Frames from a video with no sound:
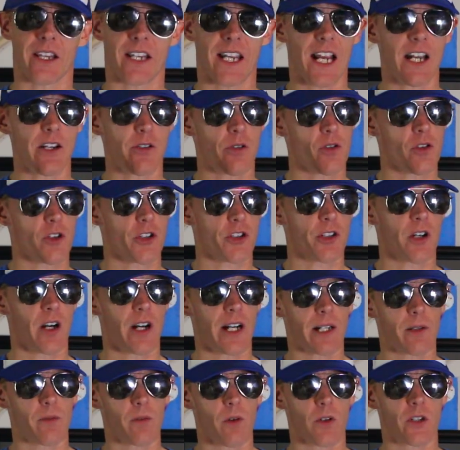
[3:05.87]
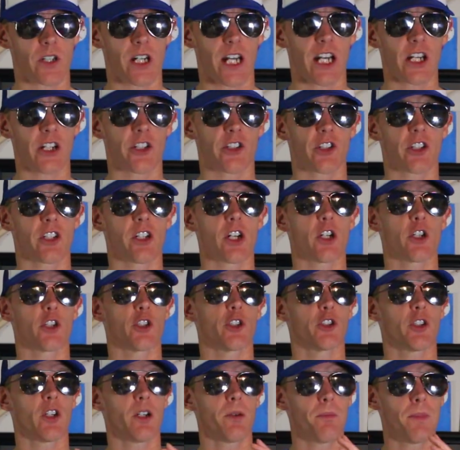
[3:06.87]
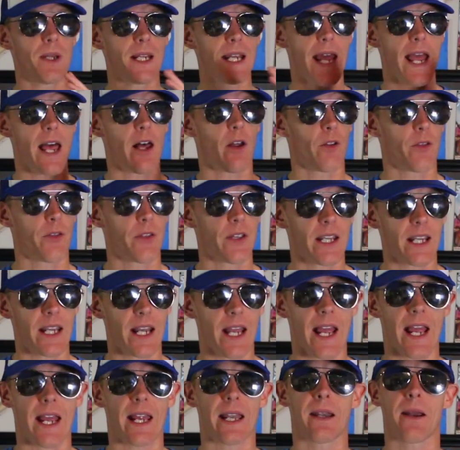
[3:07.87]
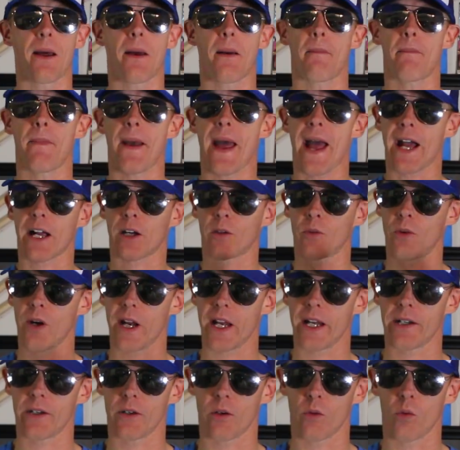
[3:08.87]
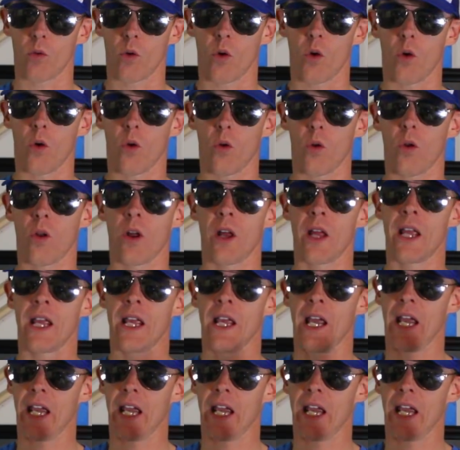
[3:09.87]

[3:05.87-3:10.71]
the Angels' starting rotation should be healthy and back ready to roll